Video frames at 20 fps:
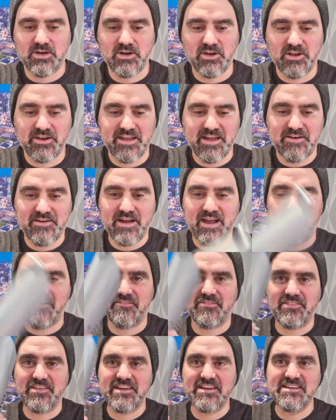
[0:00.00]
and I now
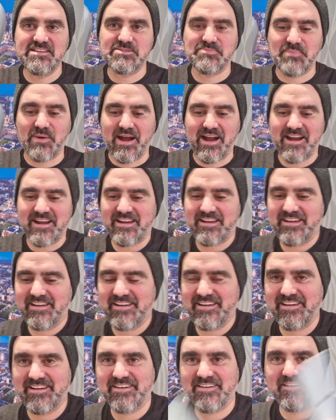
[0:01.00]
have these
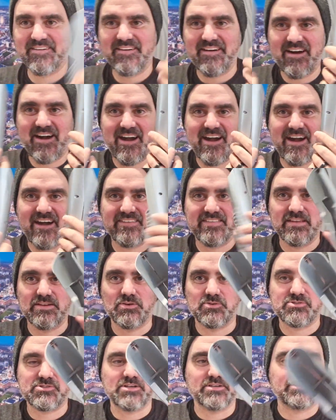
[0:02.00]
back. They're
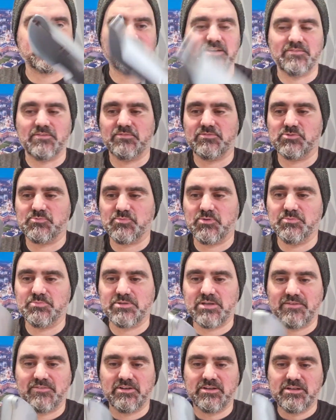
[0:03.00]
not stuck together, I've just put them
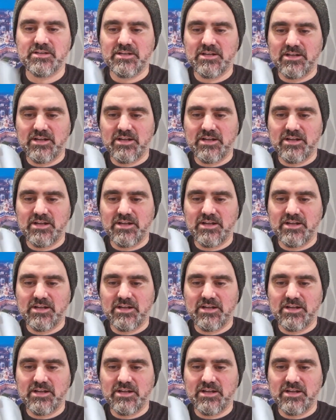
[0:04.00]
together.